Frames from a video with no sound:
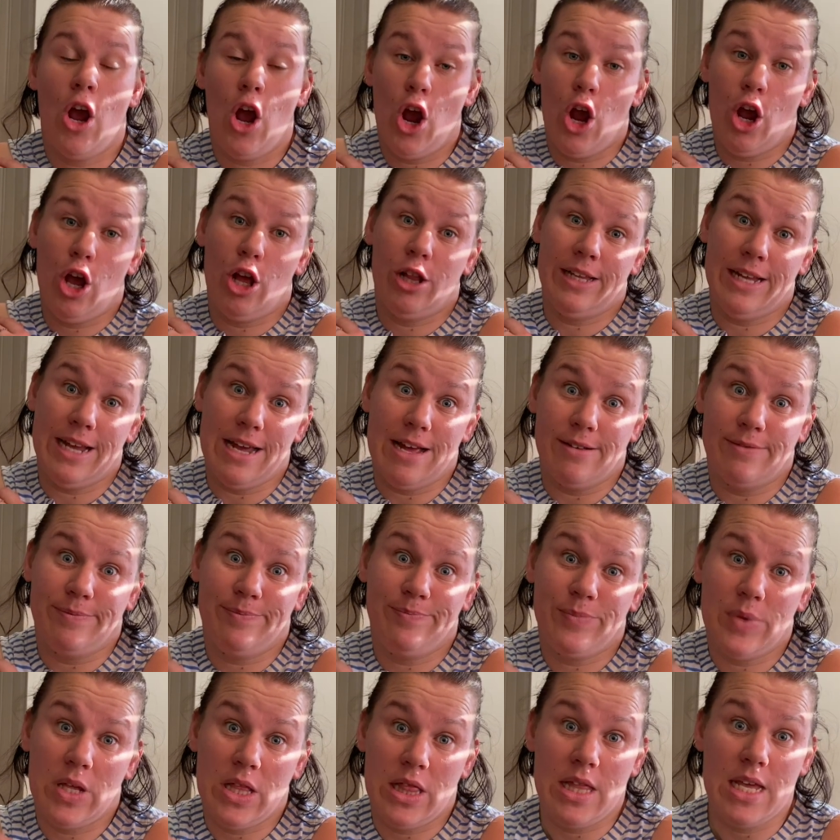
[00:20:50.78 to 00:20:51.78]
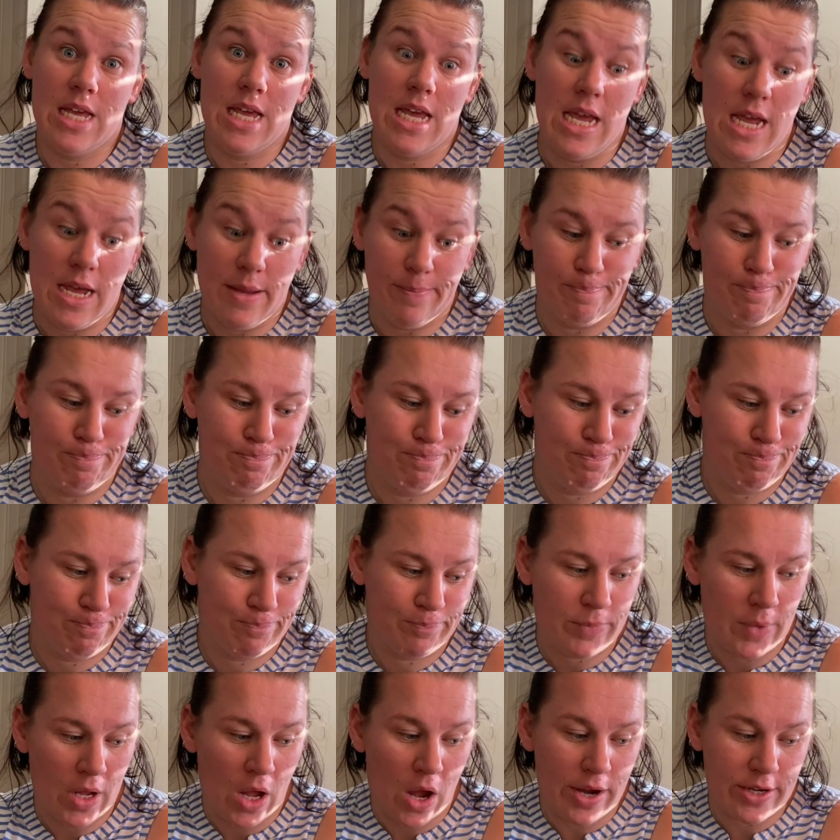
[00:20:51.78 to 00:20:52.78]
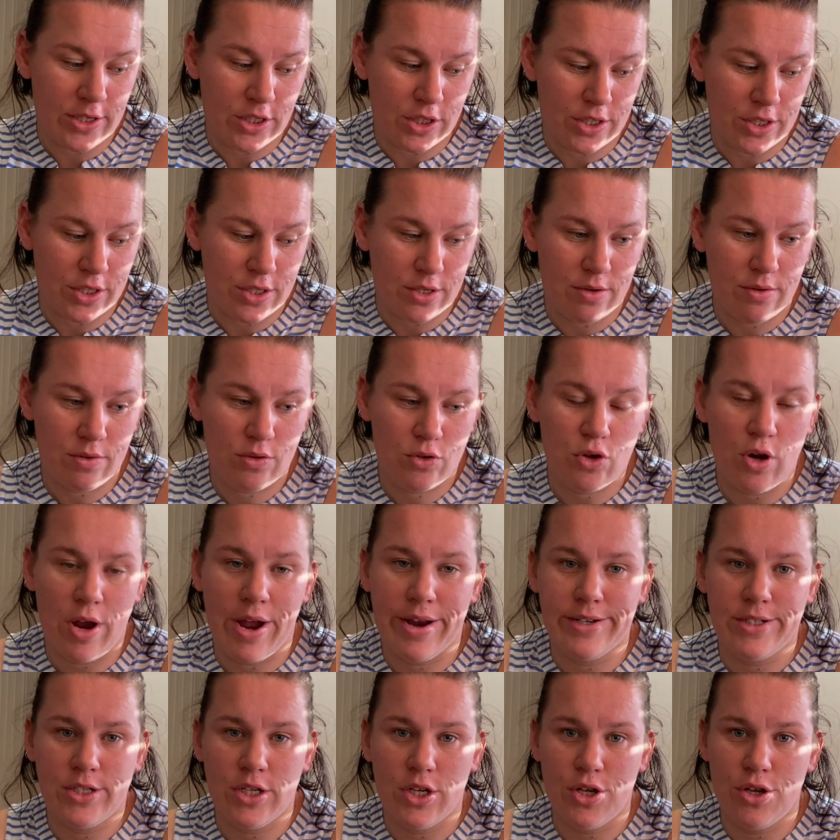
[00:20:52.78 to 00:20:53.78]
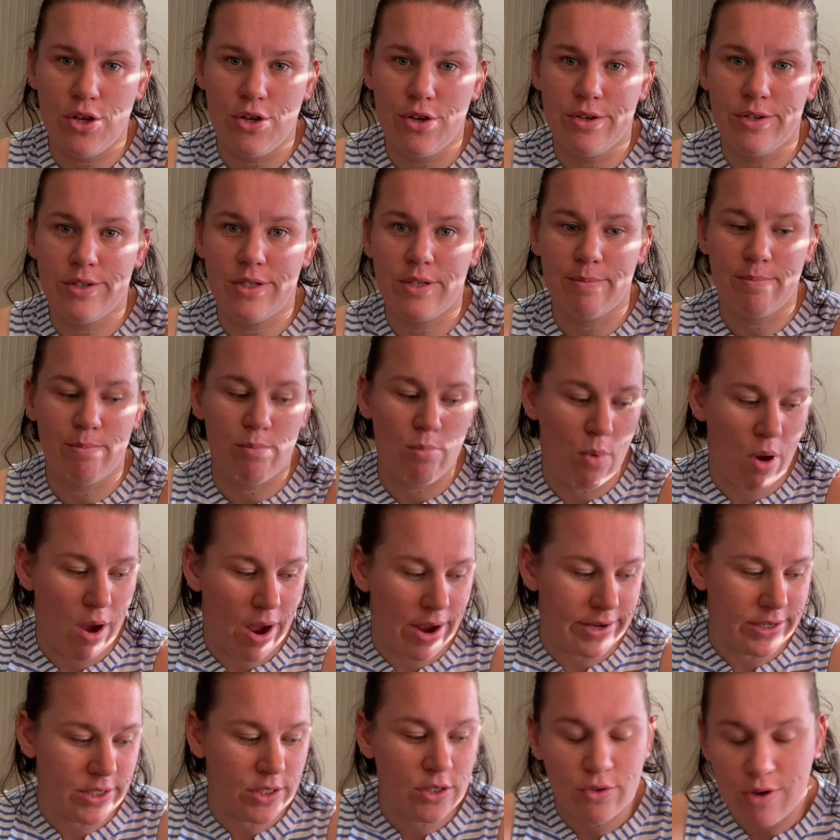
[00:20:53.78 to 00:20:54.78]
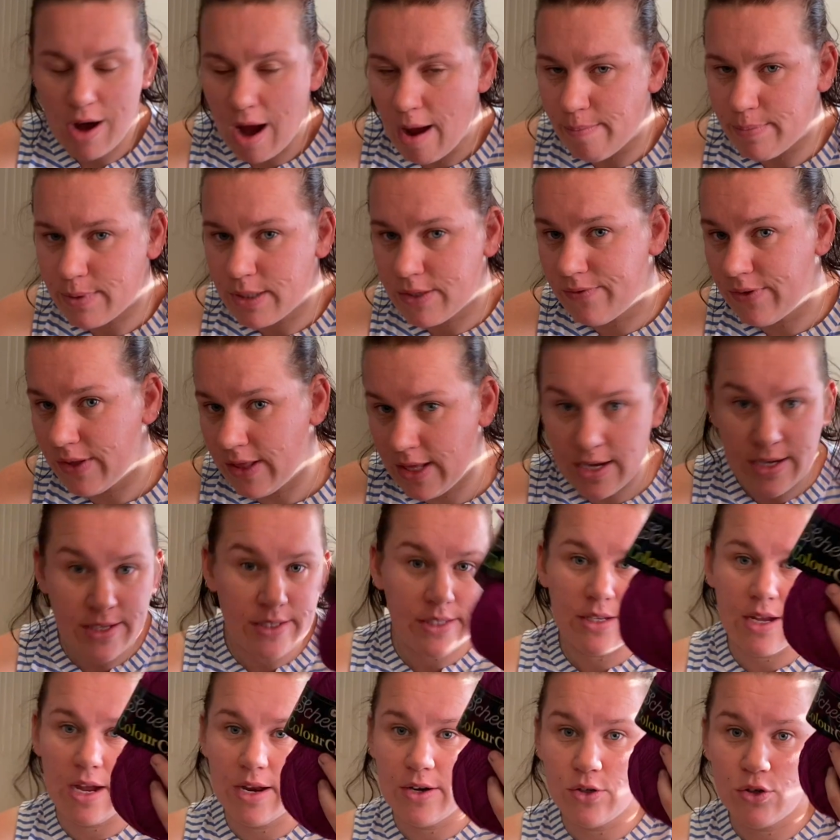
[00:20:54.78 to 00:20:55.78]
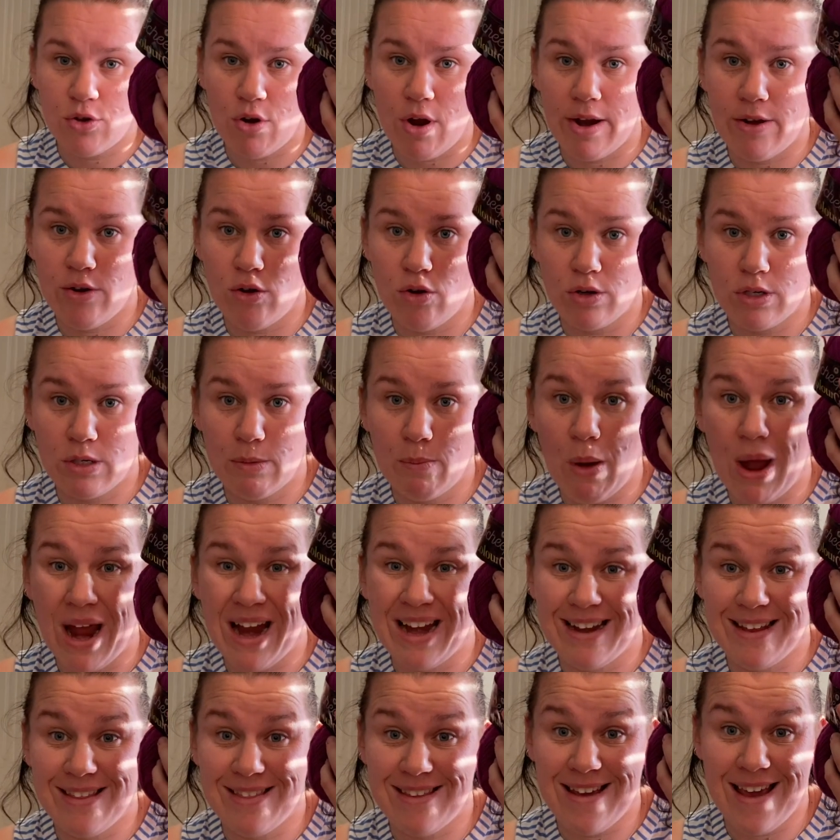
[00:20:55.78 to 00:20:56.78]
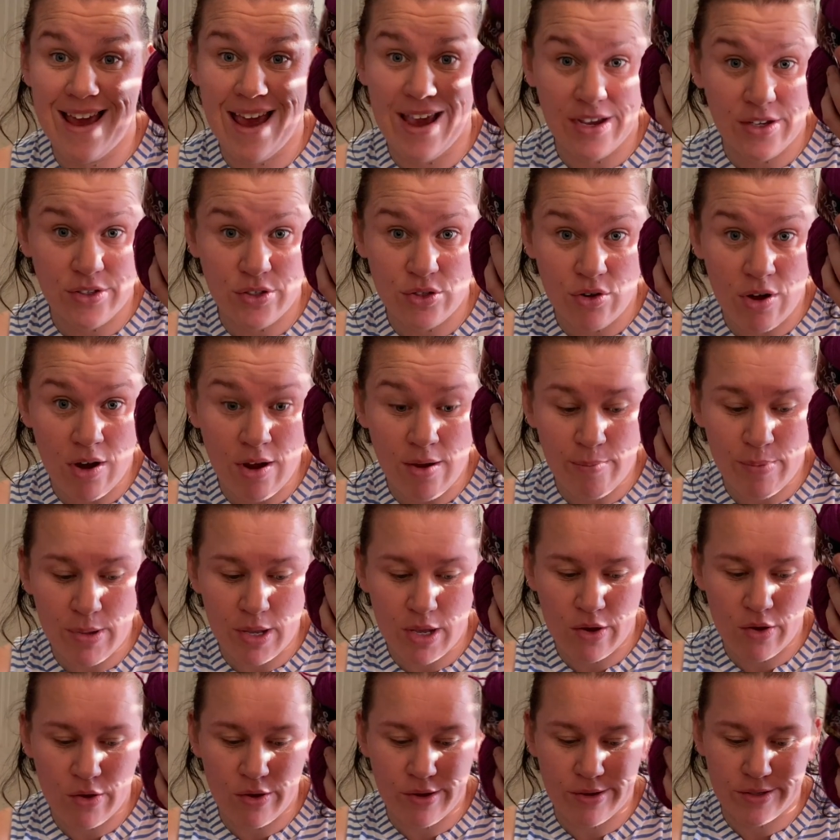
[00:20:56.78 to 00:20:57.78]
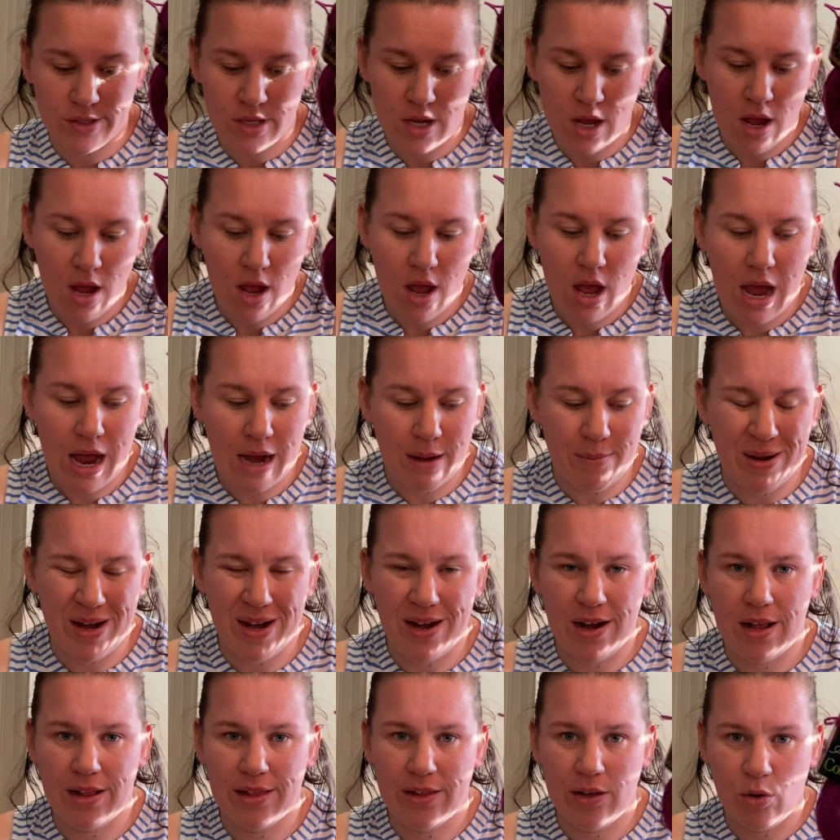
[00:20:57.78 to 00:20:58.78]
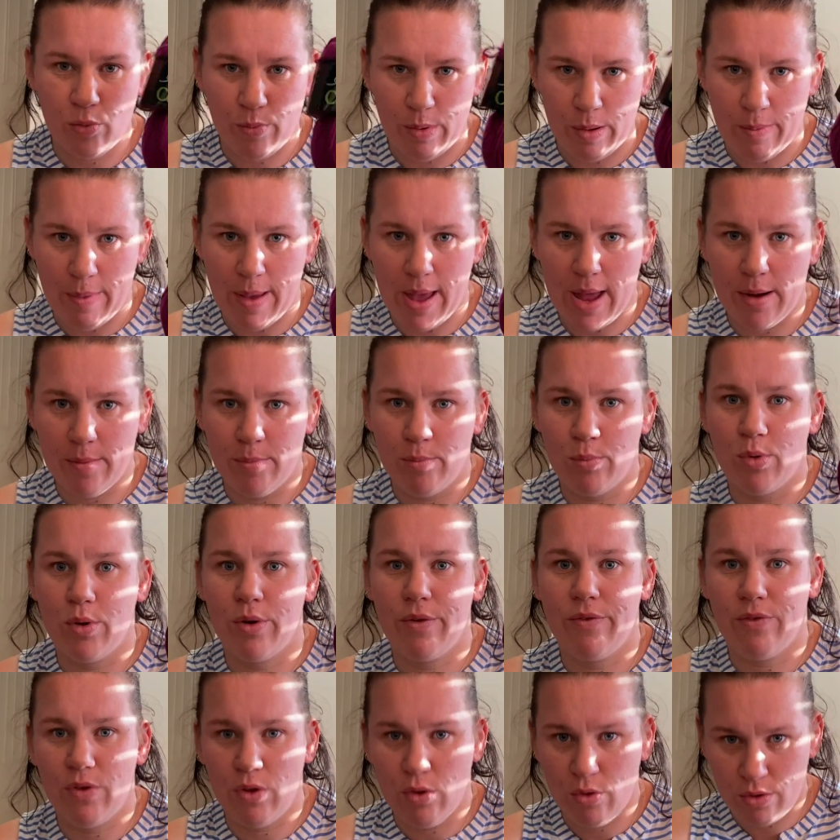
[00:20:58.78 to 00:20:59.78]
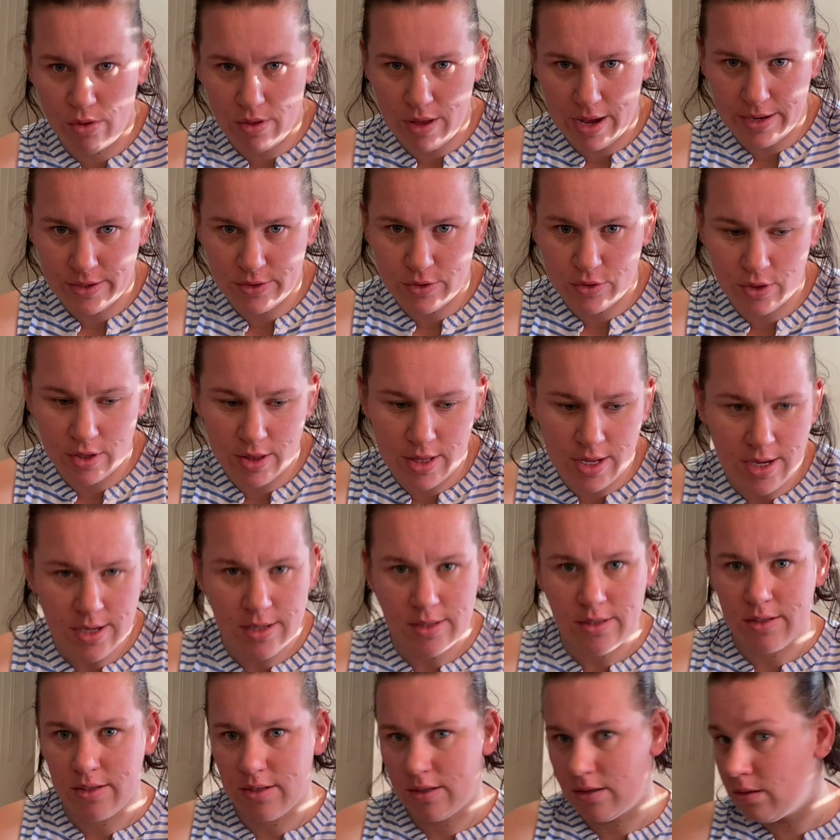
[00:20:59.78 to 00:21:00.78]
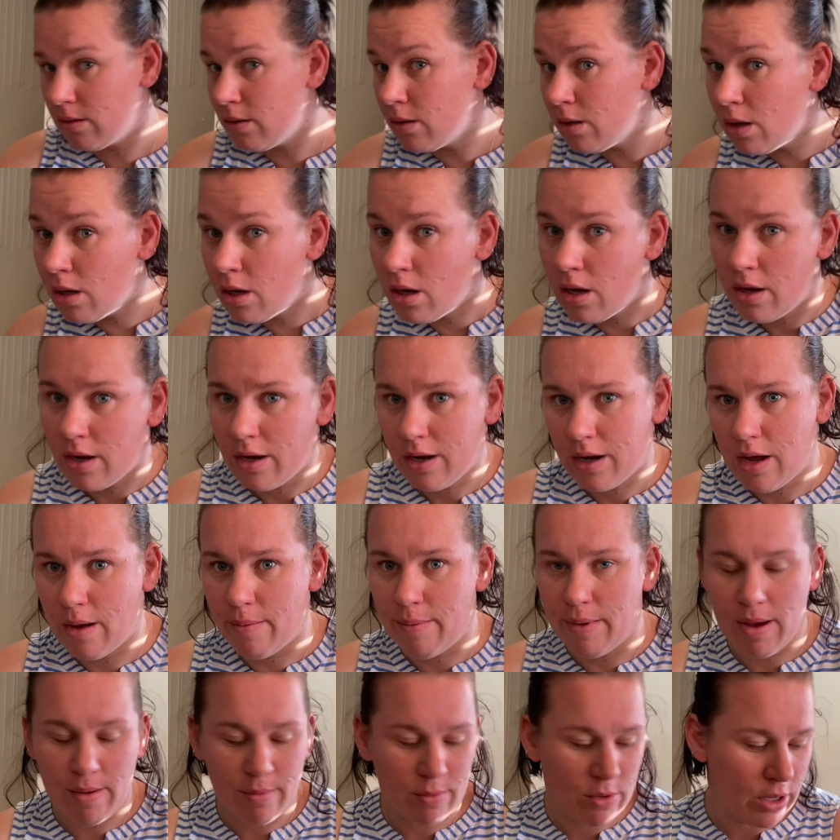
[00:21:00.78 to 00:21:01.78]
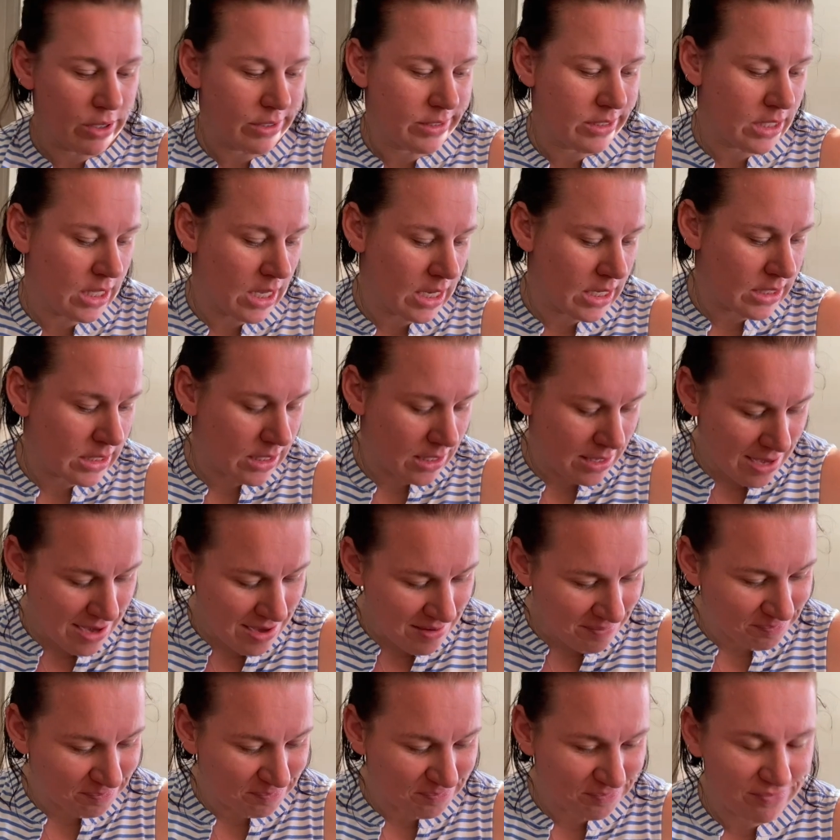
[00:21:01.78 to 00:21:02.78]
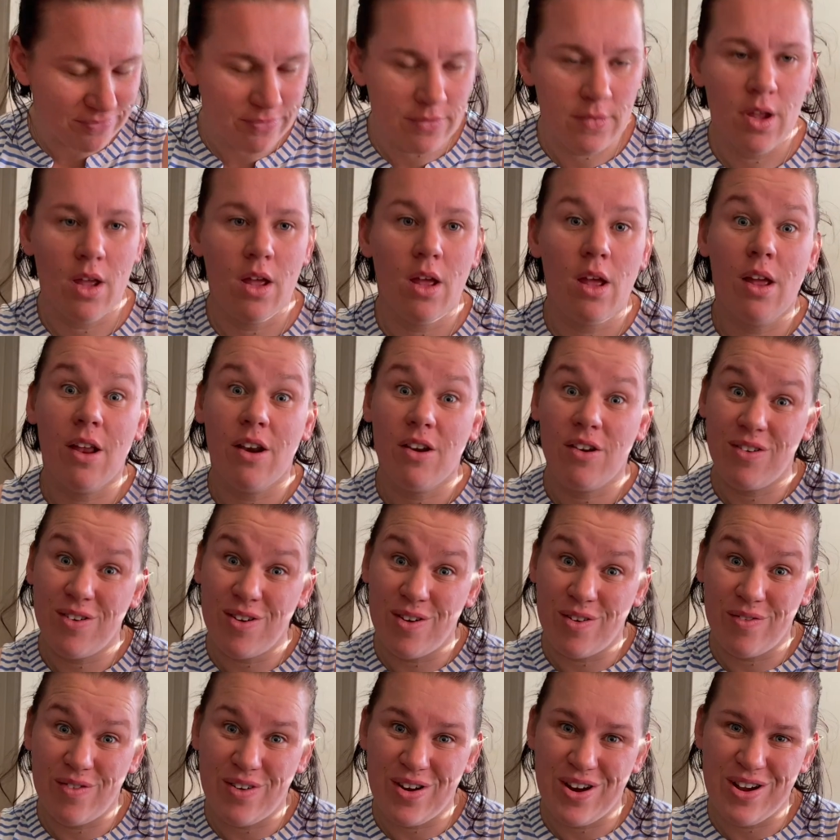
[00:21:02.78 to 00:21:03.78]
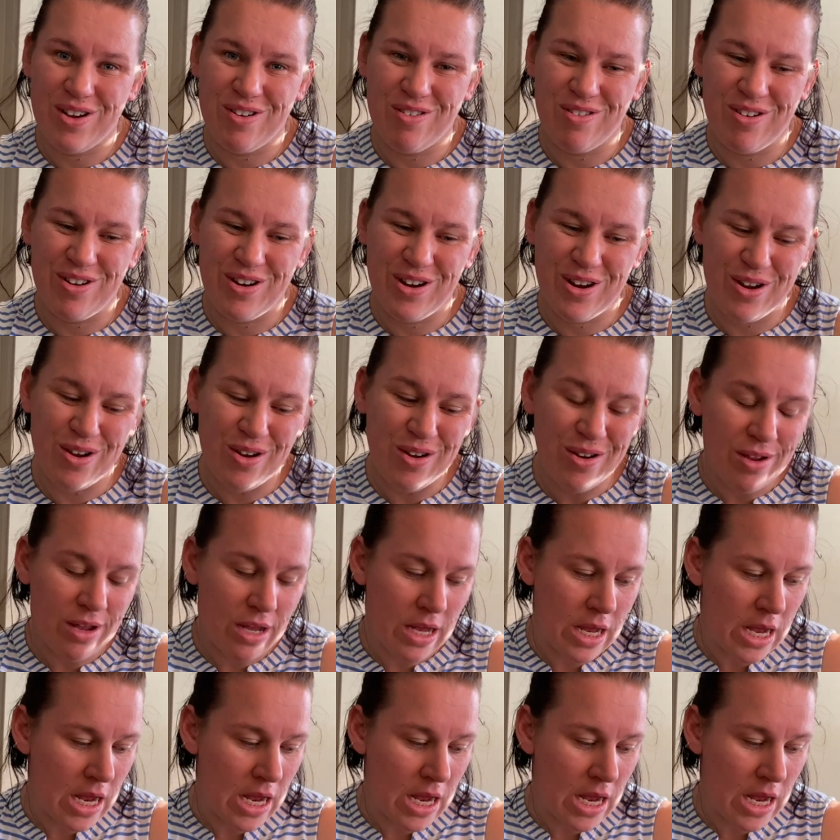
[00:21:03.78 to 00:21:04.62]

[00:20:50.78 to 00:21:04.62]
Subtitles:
earlier in the year. I just tried to use my scraps for this and tried not to buy anything extra because I'd been a little bit bad and bought a few extra things coming up close to the end of the year. Not very good, I know.